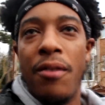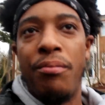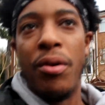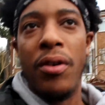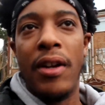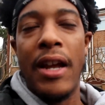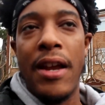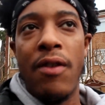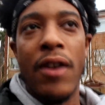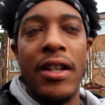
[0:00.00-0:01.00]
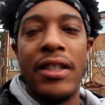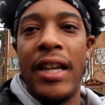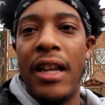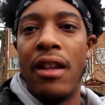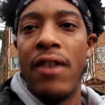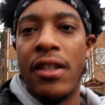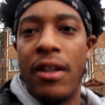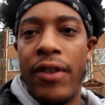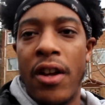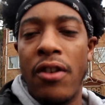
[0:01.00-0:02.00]
But if you want to see the rest
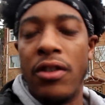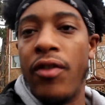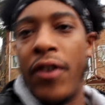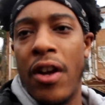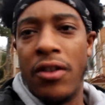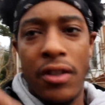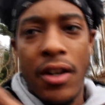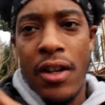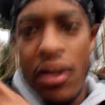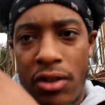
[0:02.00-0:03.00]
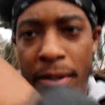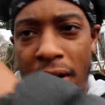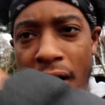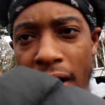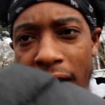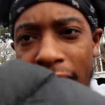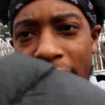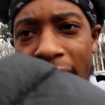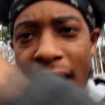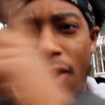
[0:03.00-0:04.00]
of the videos, other videos, there should be a card either
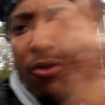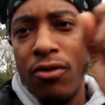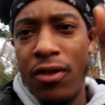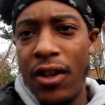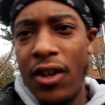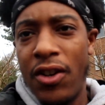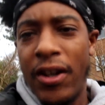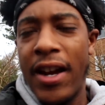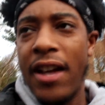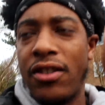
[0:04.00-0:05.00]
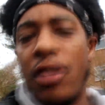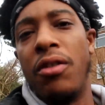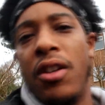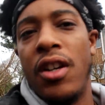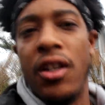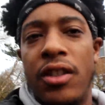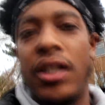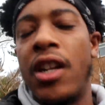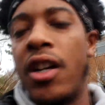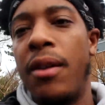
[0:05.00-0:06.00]
here or here, so
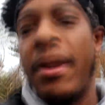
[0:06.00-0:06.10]
just click on the